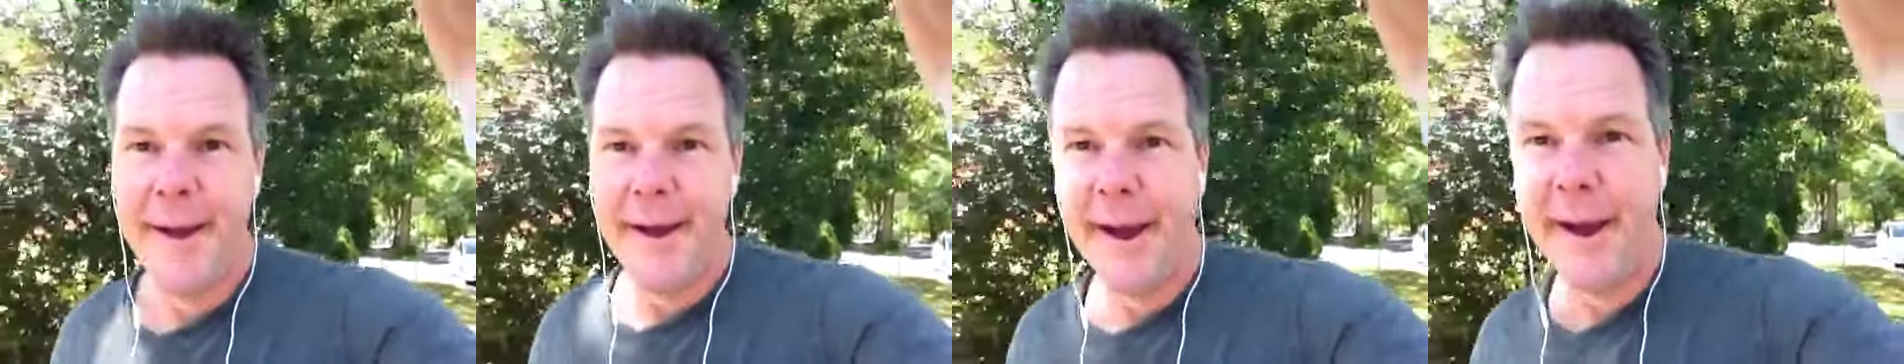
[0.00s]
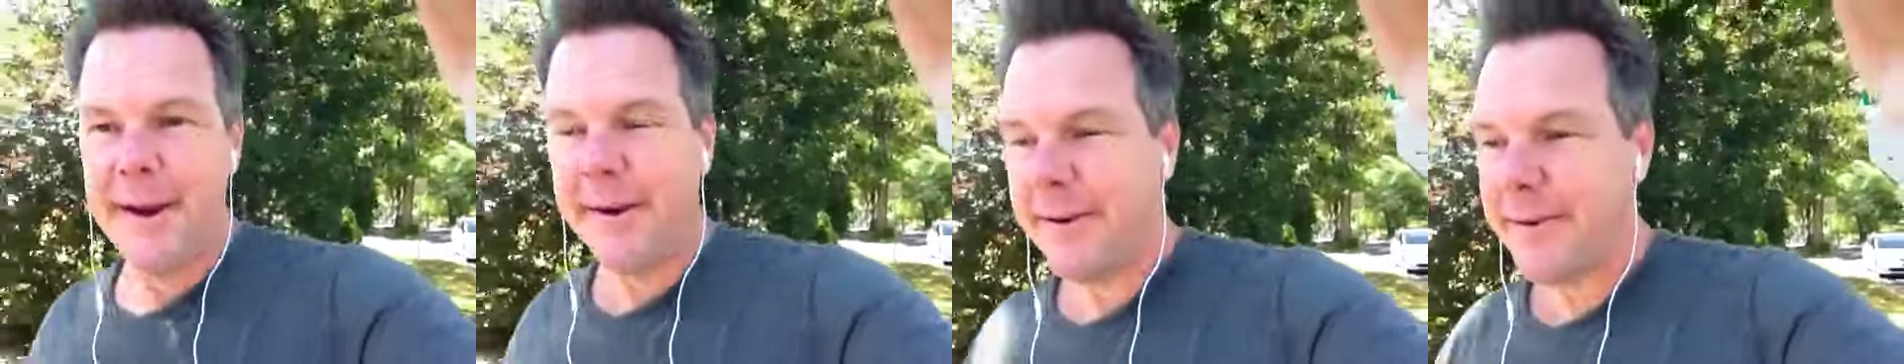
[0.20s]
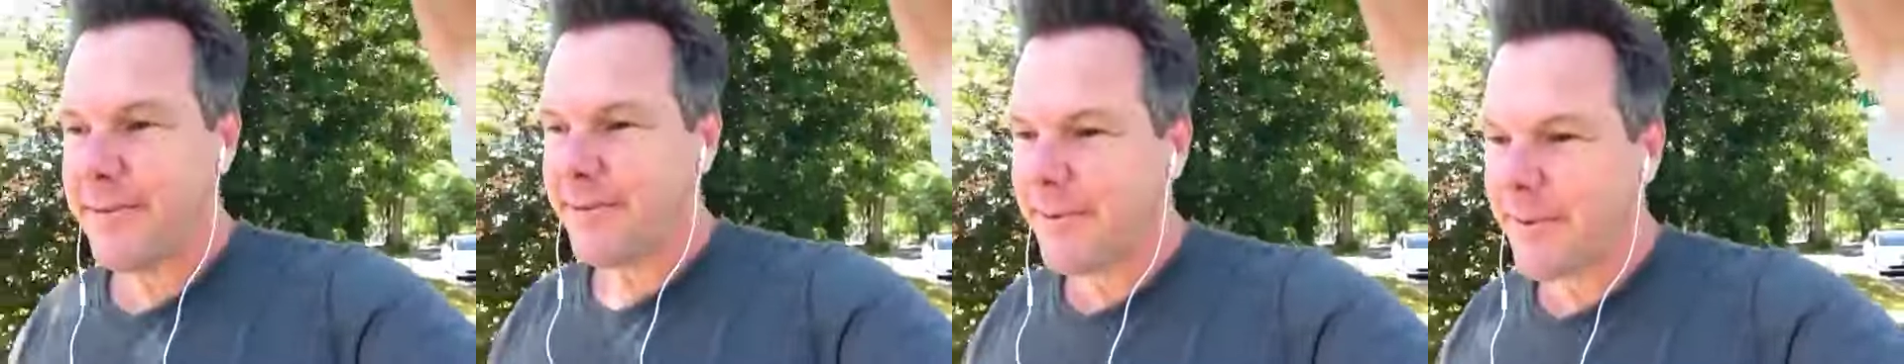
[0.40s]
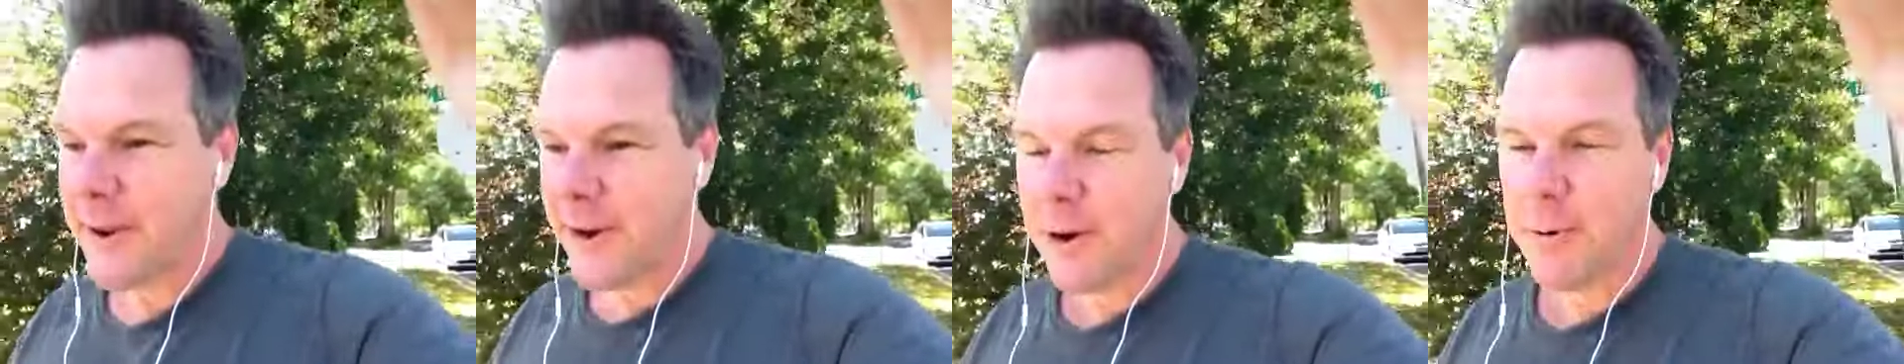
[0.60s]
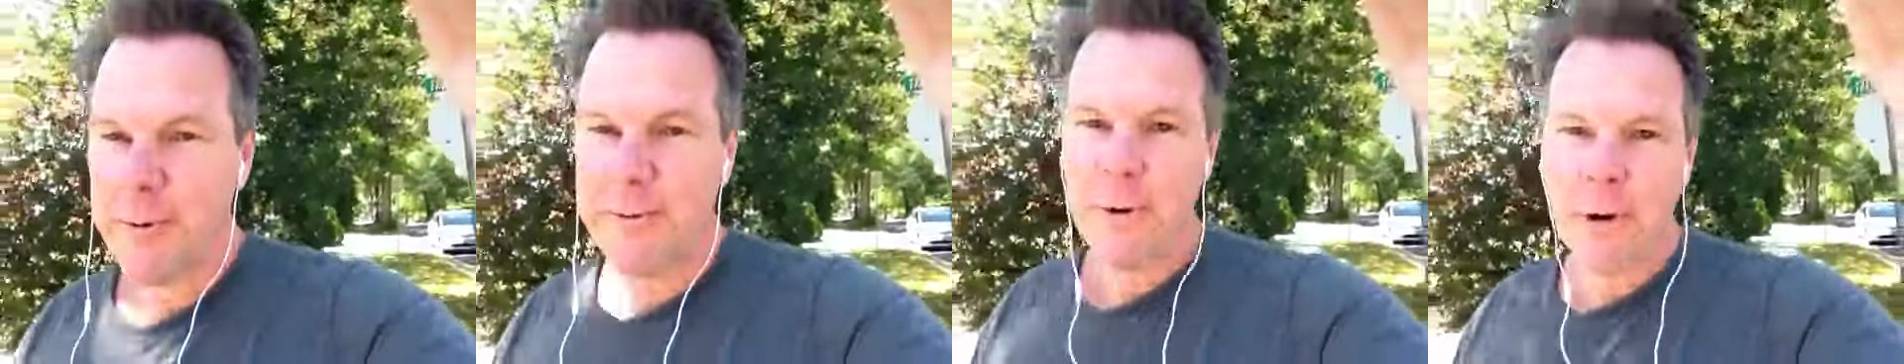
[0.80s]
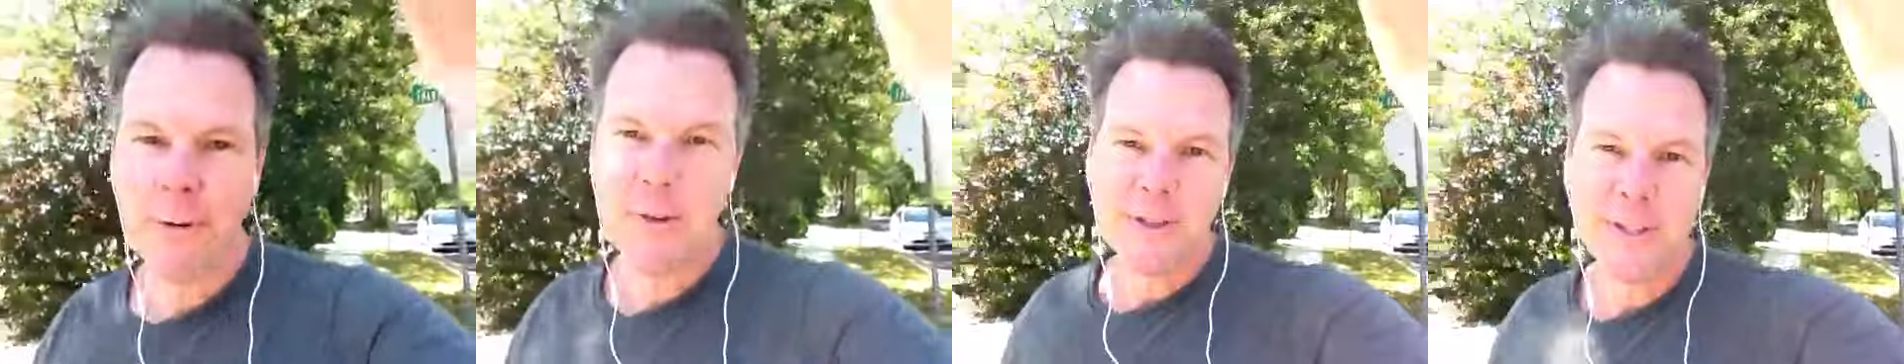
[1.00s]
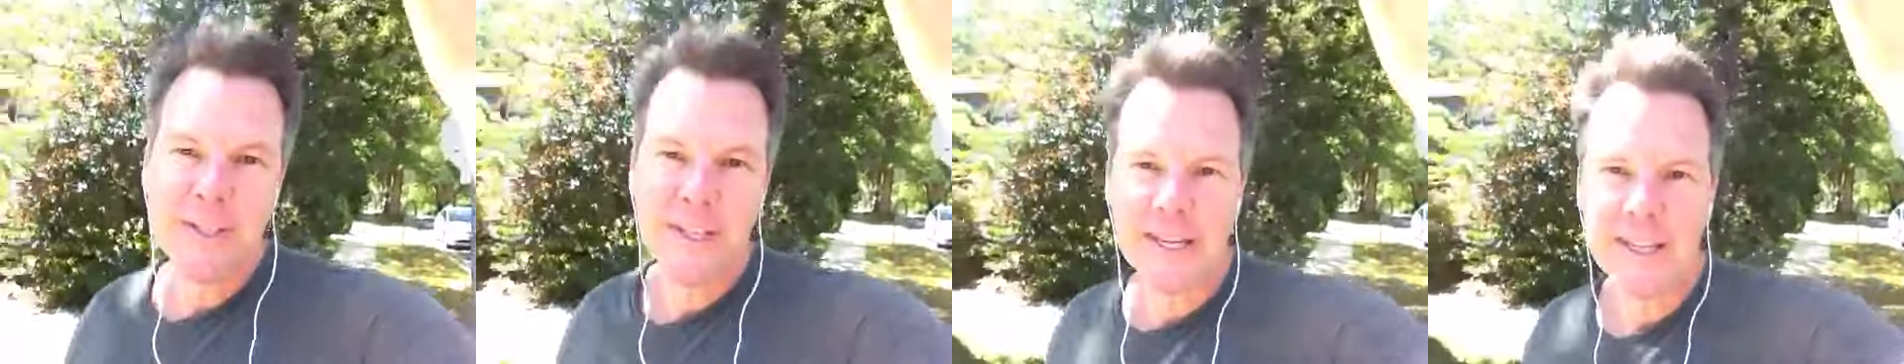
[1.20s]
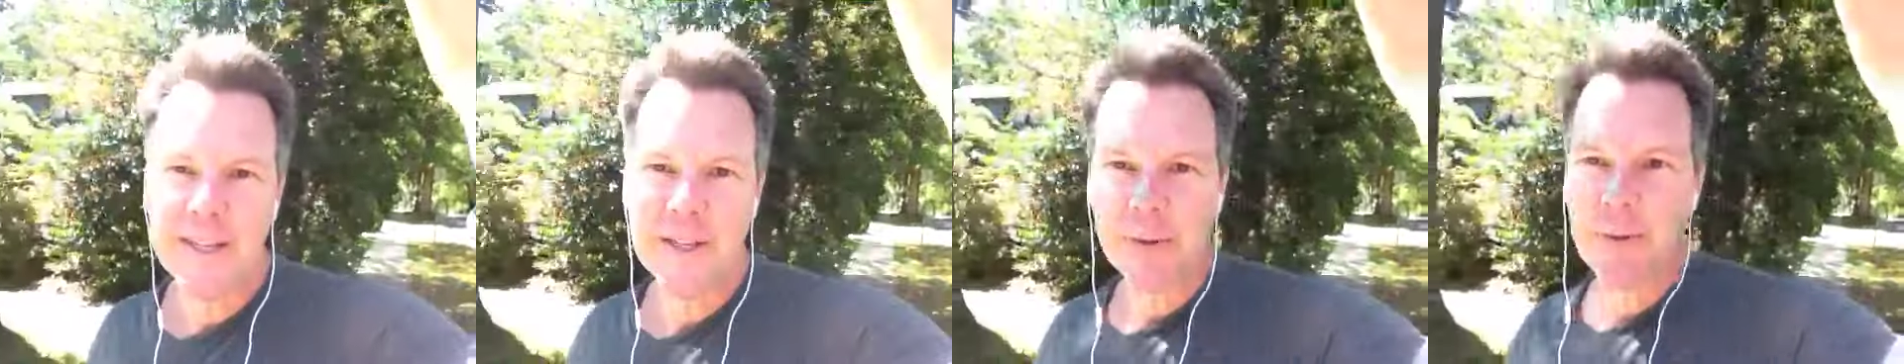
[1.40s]
And, you know, we've always
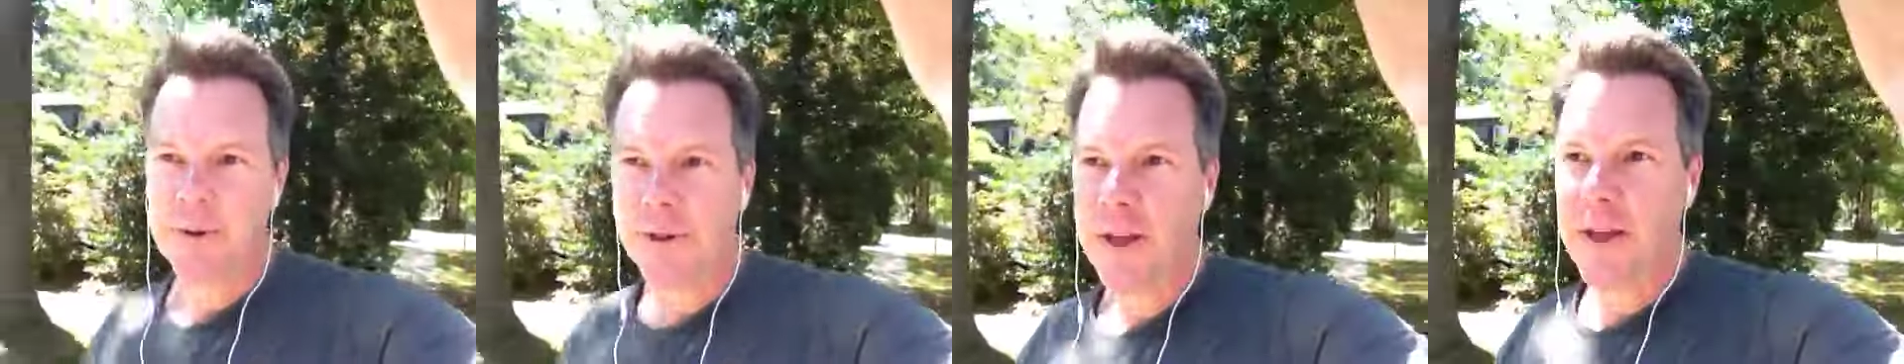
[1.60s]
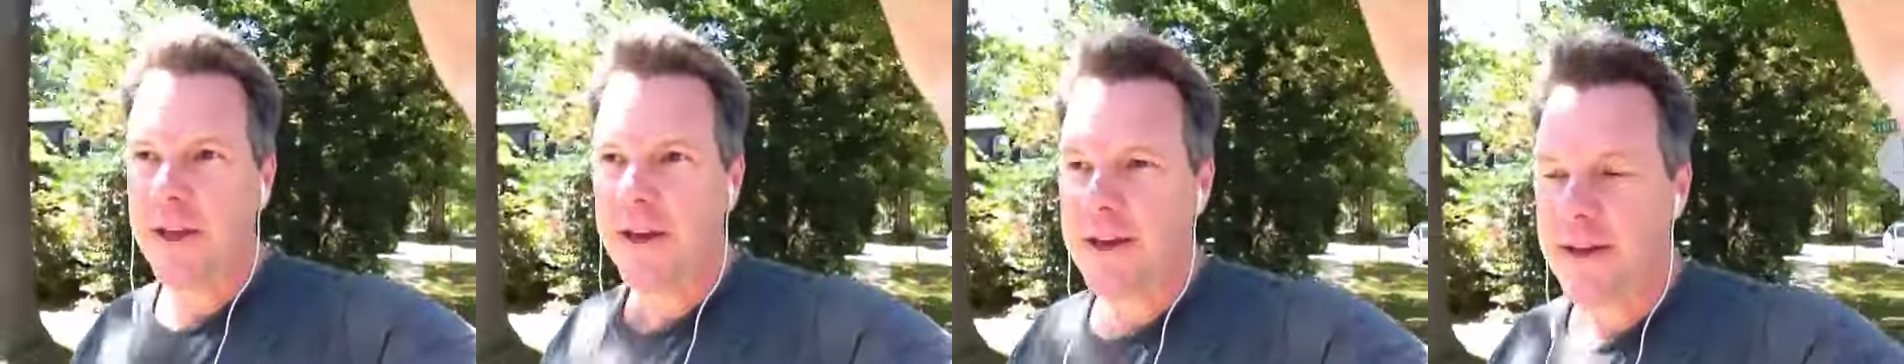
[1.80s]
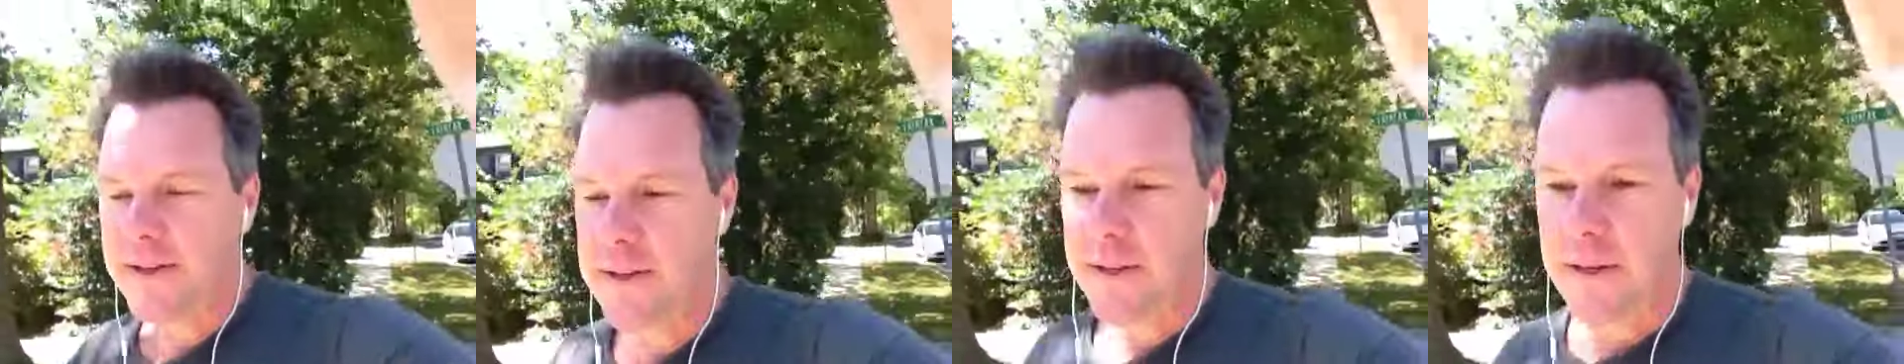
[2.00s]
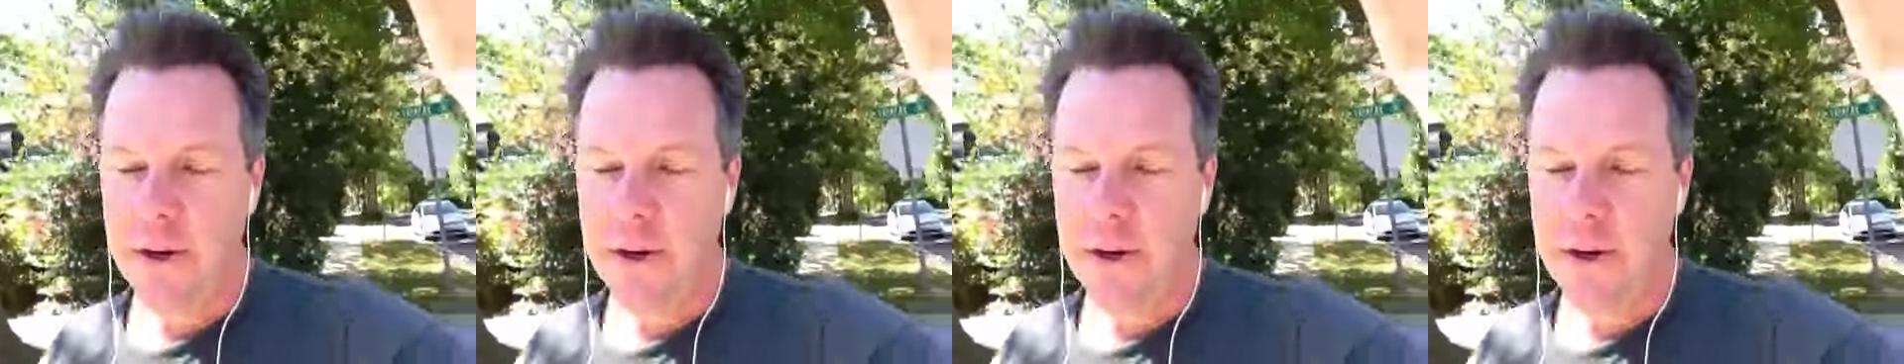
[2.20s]
seen this with kids,